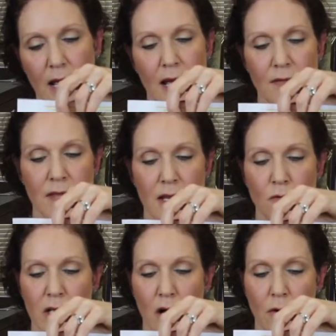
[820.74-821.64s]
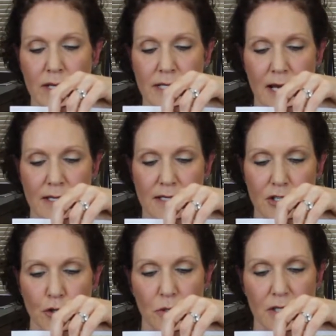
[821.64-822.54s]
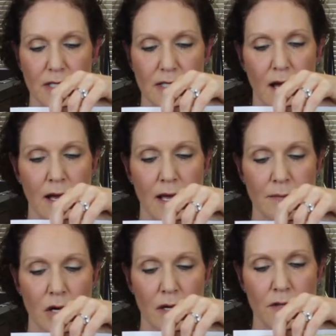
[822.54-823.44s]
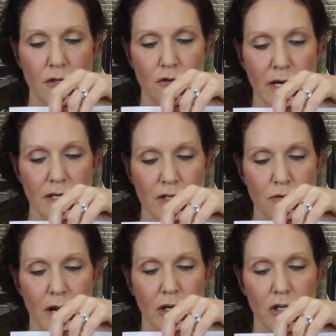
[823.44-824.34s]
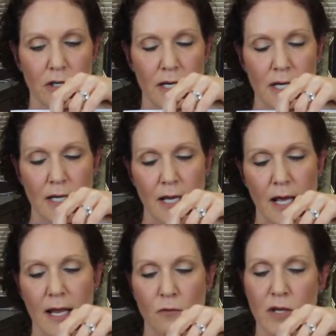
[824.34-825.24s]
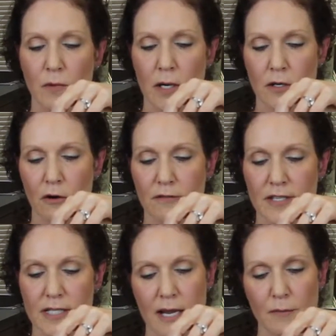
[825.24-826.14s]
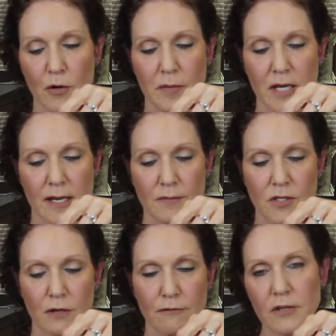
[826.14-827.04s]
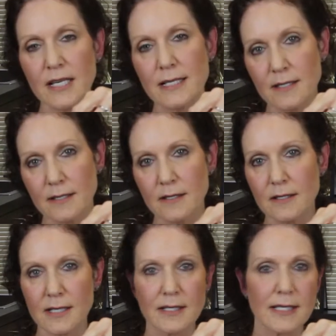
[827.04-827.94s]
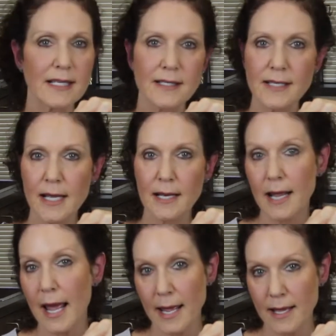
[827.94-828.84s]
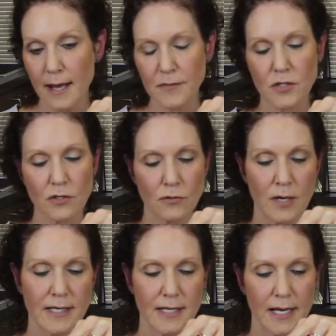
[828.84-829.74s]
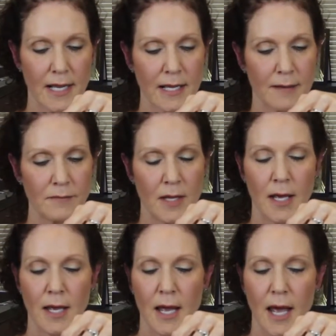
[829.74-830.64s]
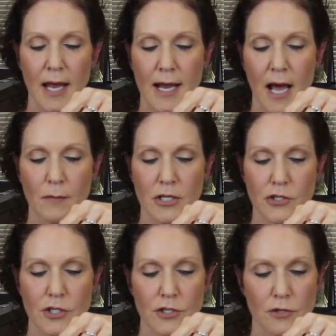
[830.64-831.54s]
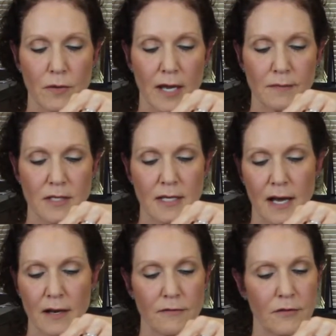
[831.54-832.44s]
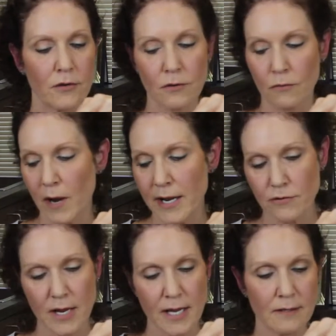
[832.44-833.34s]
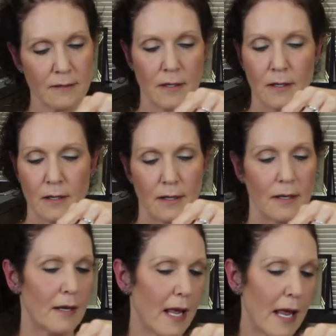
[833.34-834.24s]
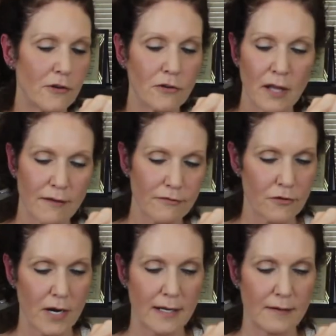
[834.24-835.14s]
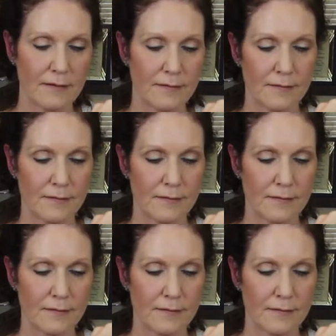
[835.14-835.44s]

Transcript: and then we always ask that you put the time on the drainage record, and we want to know if it's AM or PM. So for instance, let's say it's 10 AM. So you'd write 10 AM. And how much did you empty out of your right drain and your left drain?